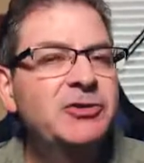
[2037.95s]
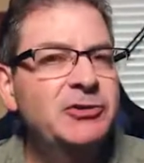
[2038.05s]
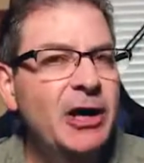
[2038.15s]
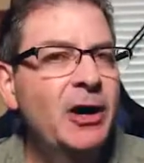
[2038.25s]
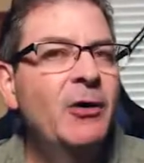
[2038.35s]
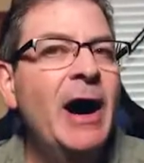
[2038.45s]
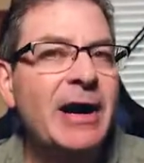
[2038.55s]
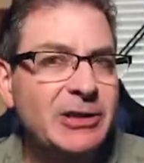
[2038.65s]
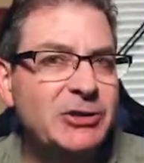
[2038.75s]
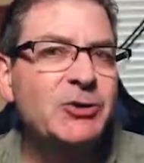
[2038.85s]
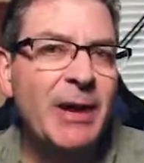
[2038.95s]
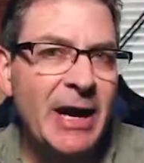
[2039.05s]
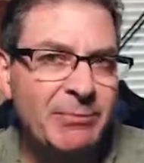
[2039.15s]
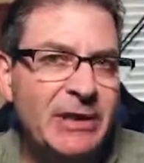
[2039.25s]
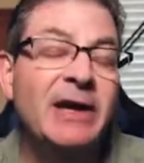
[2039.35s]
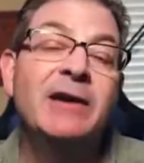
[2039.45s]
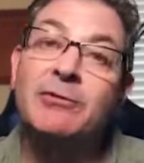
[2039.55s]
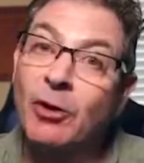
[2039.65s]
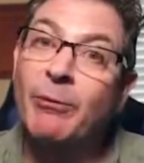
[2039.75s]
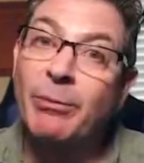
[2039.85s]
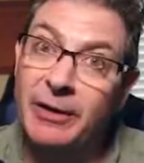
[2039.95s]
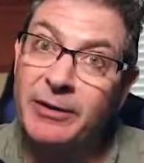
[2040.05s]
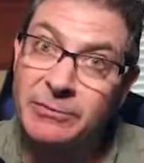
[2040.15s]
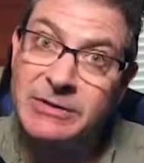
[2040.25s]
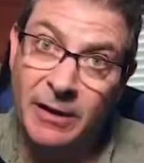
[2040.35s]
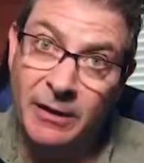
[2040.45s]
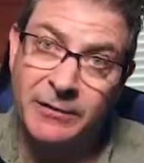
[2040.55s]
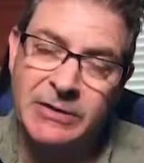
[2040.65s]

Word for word: know how to do bad behavior all by themselves.